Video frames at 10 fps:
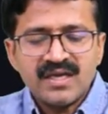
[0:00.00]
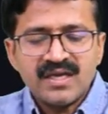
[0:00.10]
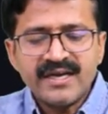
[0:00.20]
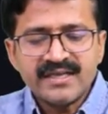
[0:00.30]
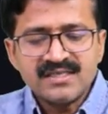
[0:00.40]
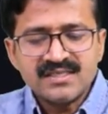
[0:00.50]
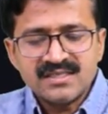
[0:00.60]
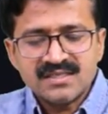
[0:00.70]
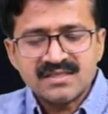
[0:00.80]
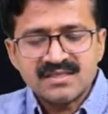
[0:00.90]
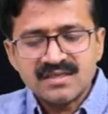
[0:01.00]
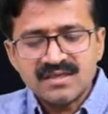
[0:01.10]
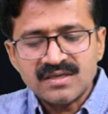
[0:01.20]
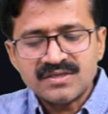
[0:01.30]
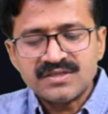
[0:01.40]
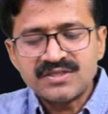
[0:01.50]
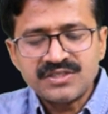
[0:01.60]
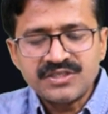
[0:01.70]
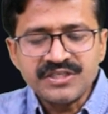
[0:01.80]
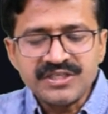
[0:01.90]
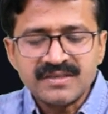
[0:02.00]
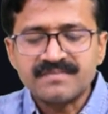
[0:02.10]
it is t.